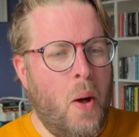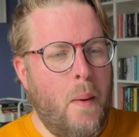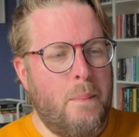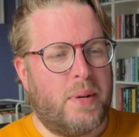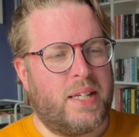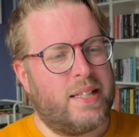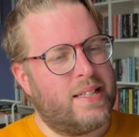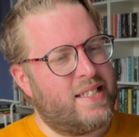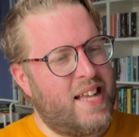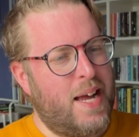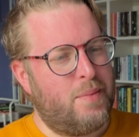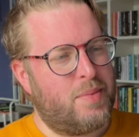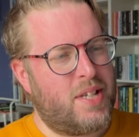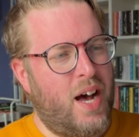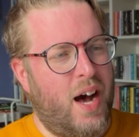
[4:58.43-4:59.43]
but at the
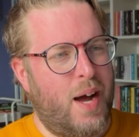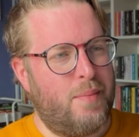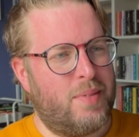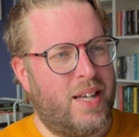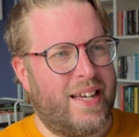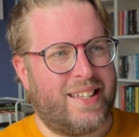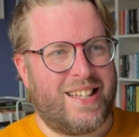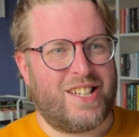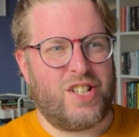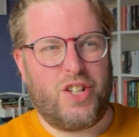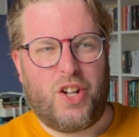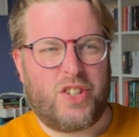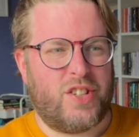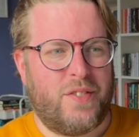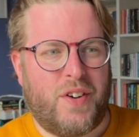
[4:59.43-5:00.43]
same time, like, there's
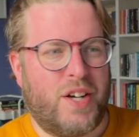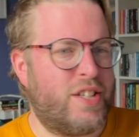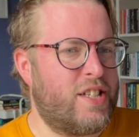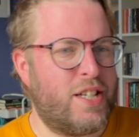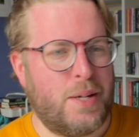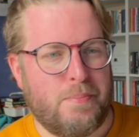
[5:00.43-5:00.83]
lots of hustle